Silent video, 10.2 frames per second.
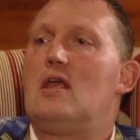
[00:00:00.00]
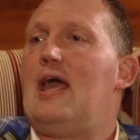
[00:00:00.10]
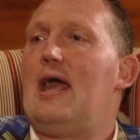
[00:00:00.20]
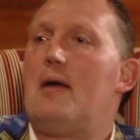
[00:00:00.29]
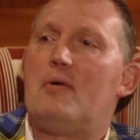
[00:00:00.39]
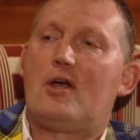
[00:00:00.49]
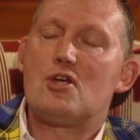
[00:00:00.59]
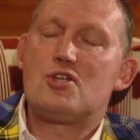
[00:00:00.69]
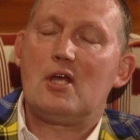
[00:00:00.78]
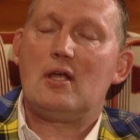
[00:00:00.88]
Yeah,
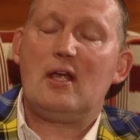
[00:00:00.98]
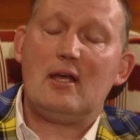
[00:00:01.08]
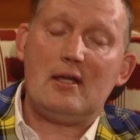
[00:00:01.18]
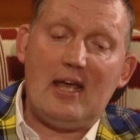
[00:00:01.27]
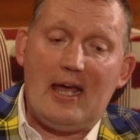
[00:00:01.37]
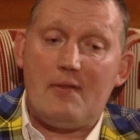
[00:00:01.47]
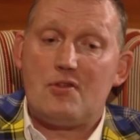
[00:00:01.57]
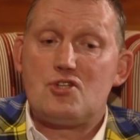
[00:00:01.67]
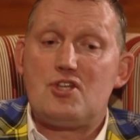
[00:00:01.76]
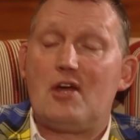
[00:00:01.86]
because
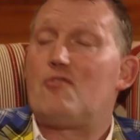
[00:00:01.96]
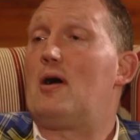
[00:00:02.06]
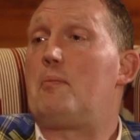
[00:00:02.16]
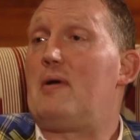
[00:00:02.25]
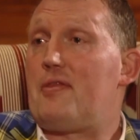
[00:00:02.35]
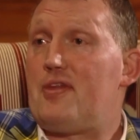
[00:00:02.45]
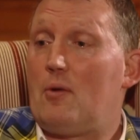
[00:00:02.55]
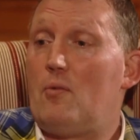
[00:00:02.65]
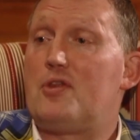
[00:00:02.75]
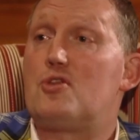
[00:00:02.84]
the state of rugby, I
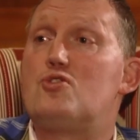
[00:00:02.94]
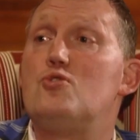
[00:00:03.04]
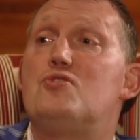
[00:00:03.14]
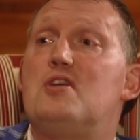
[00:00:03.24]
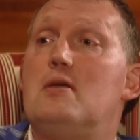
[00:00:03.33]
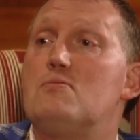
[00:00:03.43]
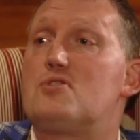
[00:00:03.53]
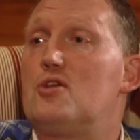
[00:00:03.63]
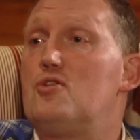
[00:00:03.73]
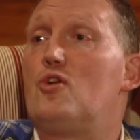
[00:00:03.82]
think with the 2
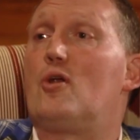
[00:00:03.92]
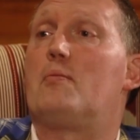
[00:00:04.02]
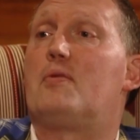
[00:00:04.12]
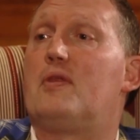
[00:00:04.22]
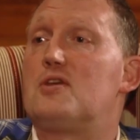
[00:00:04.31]
teams in Europe,